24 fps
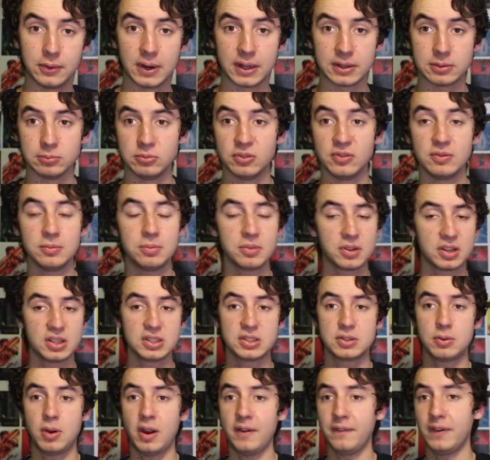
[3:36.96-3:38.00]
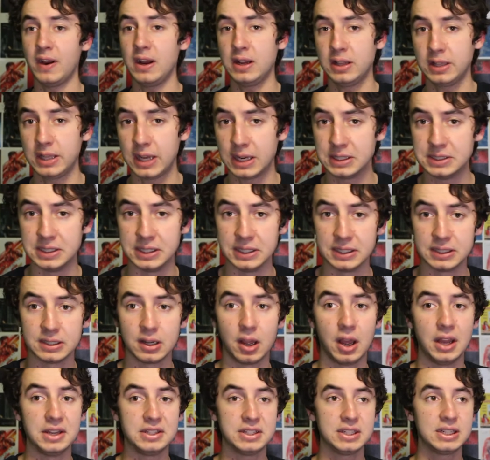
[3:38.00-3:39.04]
throughout the movie, because quite frankly, I
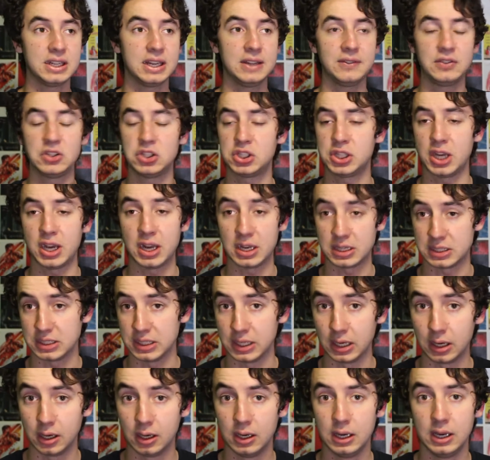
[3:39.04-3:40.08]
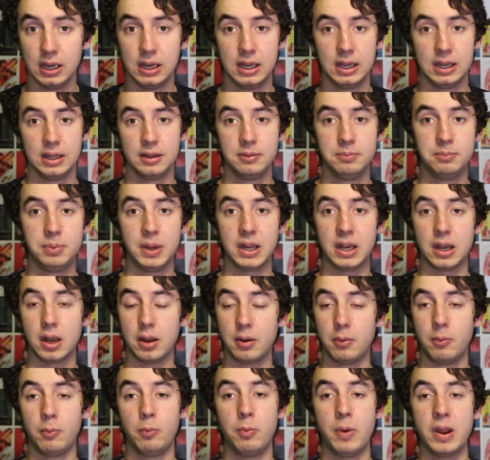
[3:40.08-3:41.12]
didn't. I didn't even shed a tear. But
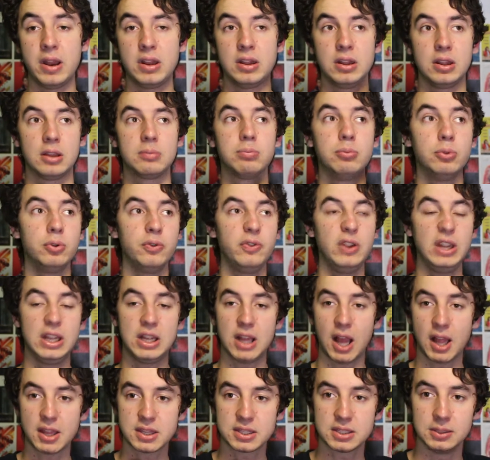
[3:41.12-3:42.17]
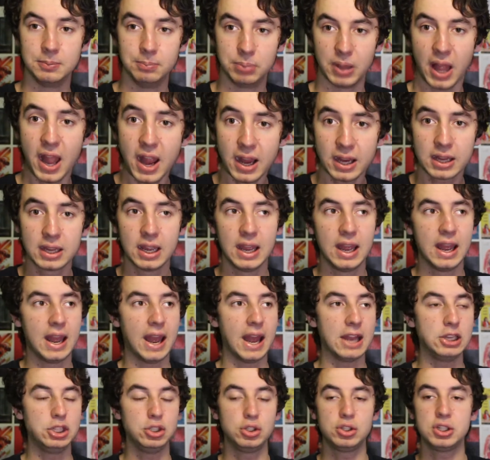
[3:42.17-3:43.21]
when the movie cuts to black
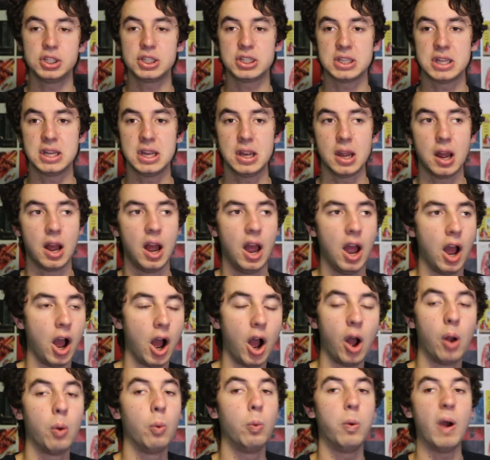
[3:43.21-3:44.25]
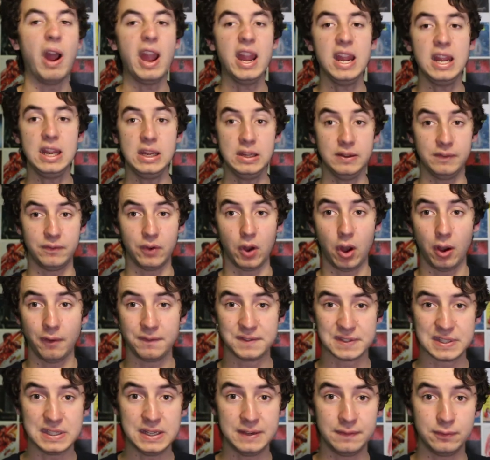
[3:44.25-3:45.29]
and you just hear a wave
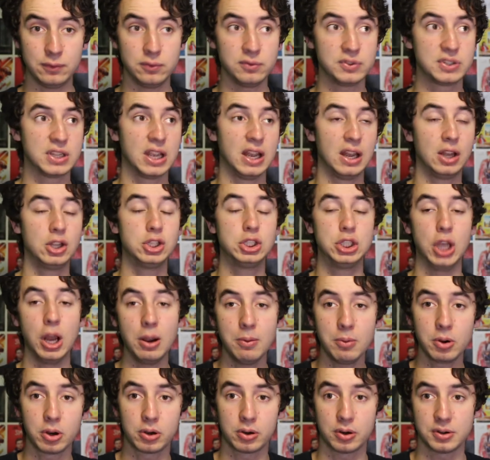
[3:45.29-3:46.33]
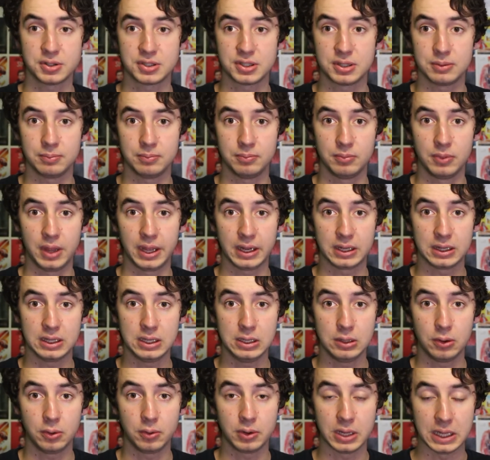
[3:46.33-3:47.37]
of sniffles go across
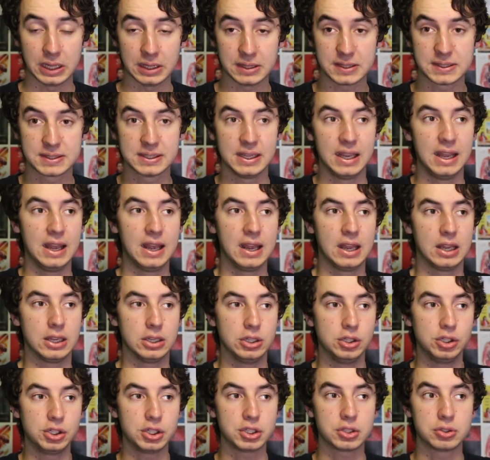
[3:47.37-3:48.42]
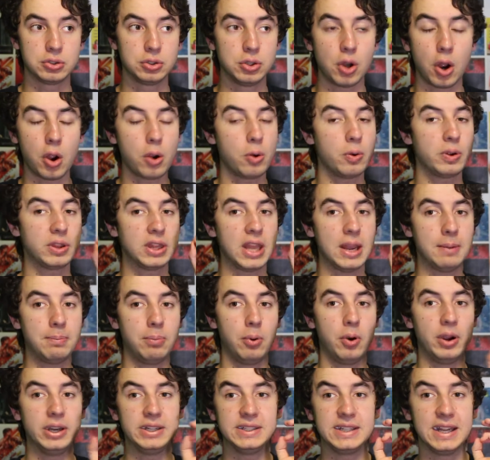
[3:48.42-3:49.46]
the audience, you just know at that
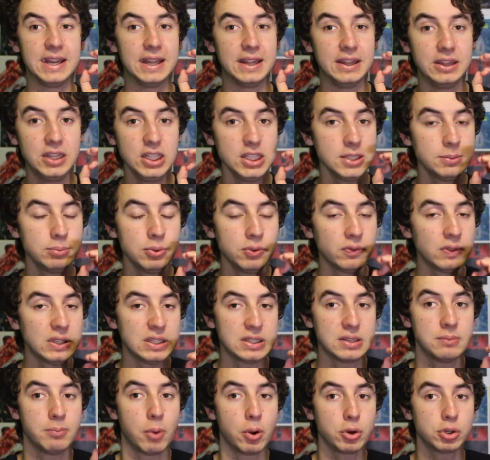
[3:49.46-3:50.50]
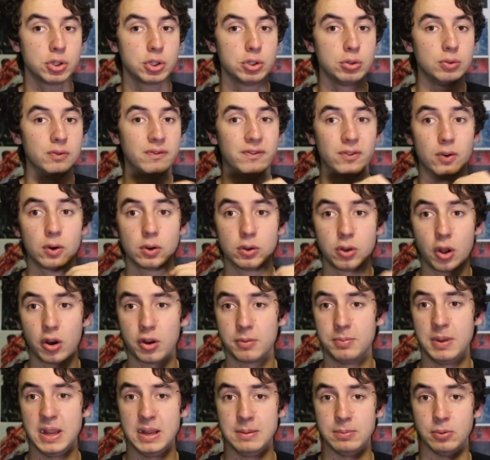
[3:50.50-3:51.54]
point, this movie is emotional for a
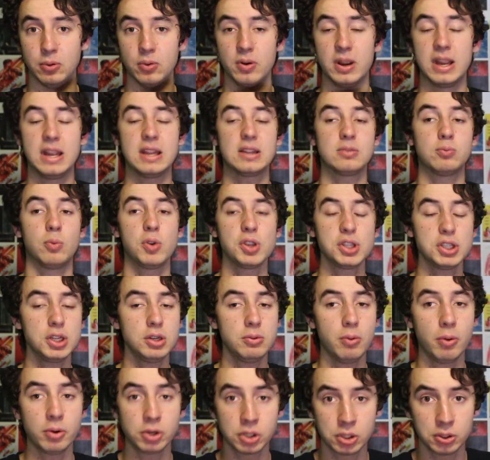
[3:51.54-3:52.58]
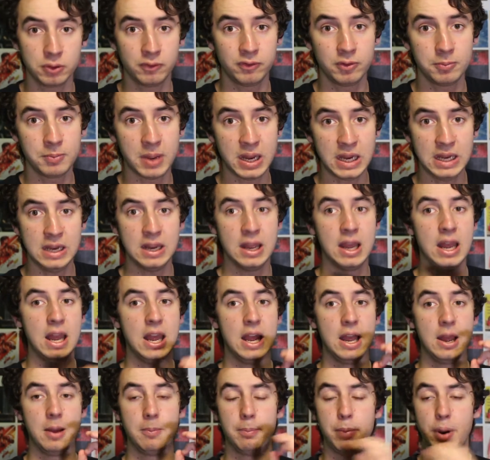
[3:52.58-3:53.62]
lot of people. It wasn't emotional for me,
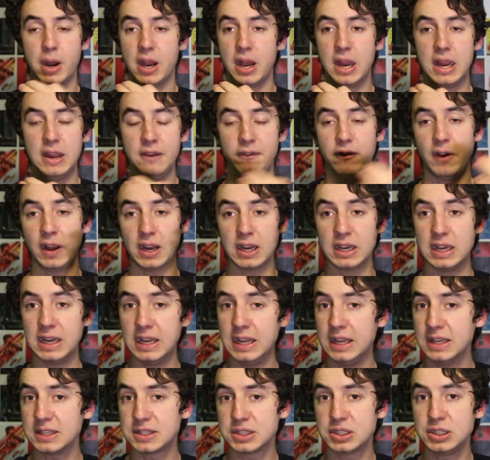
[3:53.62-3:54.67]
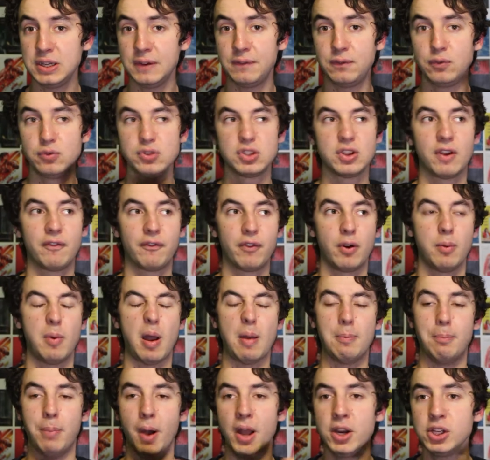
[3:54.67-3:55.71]
but if I can hear sniffles from
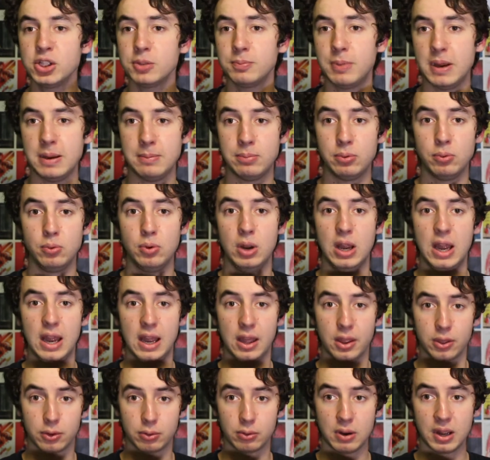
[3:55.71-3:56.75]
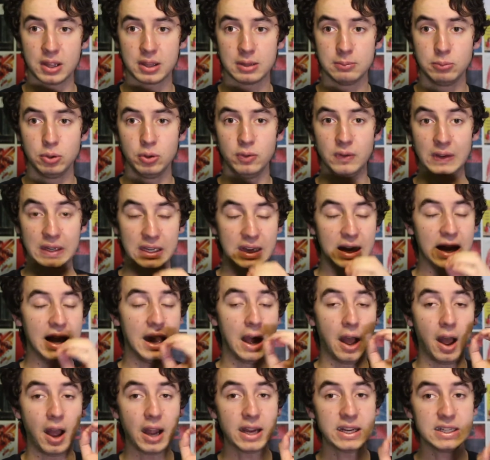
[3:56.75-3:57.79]
a bunch of people throughout the movie,
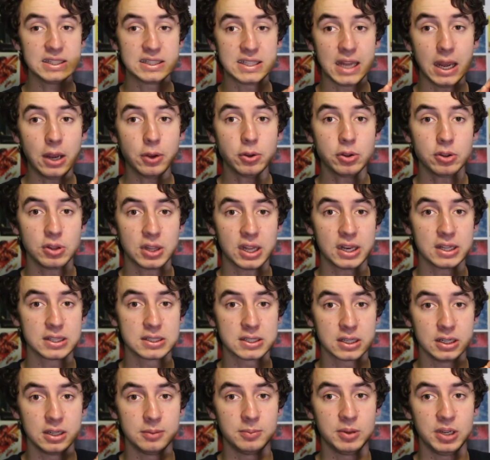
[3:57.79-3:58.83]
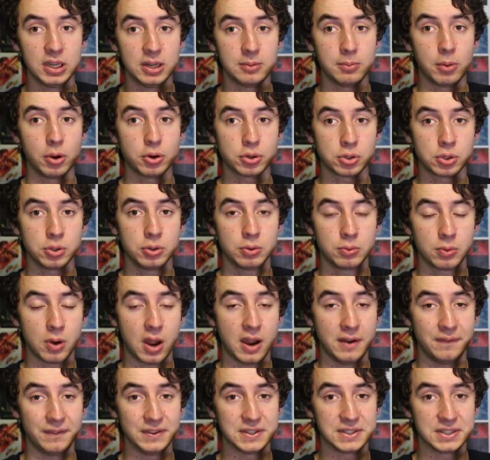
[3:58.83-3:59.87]
I can tell you that it's gonna be an emotional
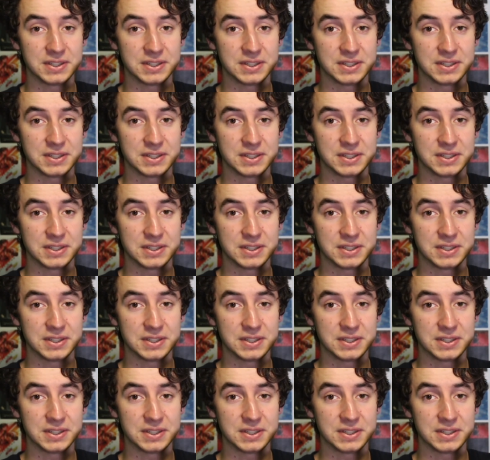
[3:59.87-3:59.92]
ride for